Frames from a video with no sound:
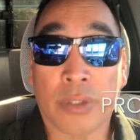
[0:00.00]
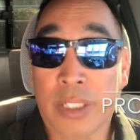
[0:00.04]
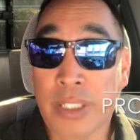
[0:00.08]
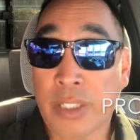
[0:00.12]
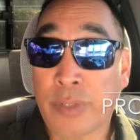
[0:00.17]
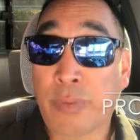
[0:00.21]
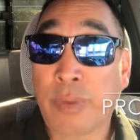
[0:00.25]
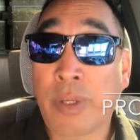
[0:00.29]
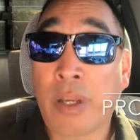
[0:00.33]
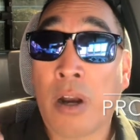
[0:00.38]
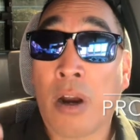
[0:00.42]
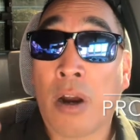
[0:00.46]

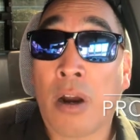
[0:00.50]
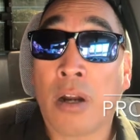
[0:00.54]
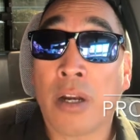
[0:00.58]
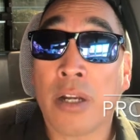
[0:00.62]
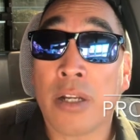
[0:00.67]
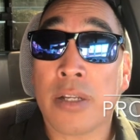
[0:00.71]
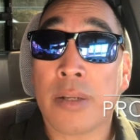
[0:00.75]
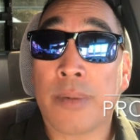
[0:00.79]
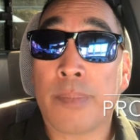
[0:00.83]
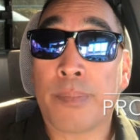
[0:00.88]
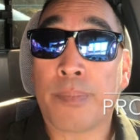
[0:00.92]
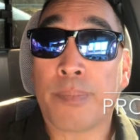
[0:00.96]
because we
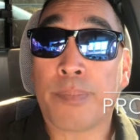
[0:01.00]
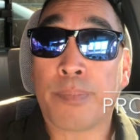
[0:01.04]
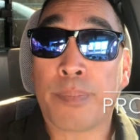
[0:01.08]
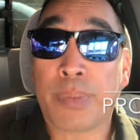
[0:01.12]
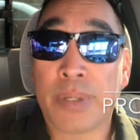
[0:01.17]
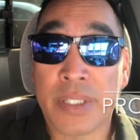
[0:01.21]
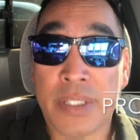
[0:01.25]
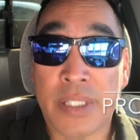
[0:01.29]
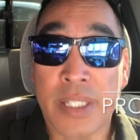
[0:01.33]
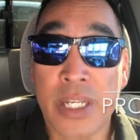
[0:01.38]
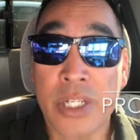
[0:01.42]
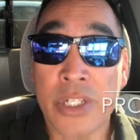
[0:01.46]
are
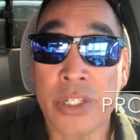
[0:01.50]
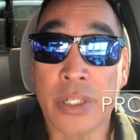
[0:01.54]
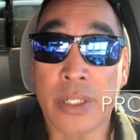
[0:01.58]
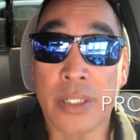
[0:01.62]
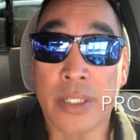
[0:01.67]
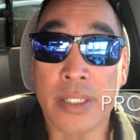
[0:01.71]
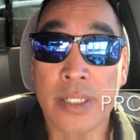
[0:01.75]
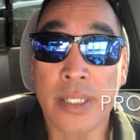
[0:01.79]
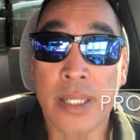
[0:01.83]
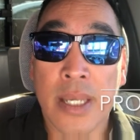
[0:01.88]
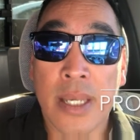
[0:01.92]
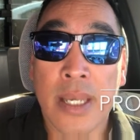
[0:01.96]

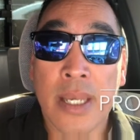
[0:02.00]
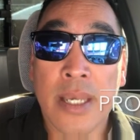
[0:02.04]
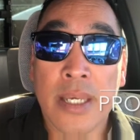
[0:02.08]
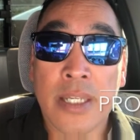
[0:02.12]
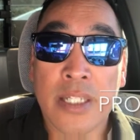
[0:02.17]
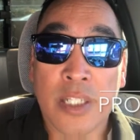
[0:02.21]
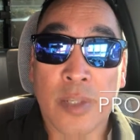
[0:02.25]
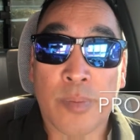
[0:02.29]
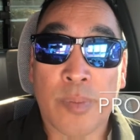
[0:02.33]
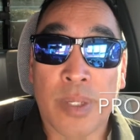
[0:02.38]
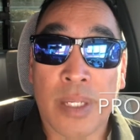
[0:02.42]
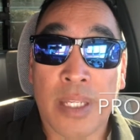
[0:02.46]
positioned
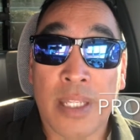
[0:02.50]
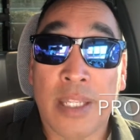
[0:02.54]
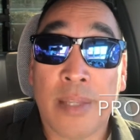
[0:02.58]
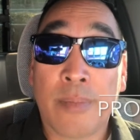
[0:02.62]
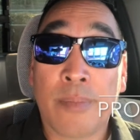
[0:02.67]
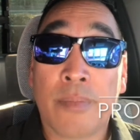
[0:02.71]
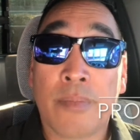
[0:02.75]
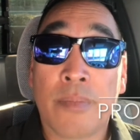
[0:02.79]
to be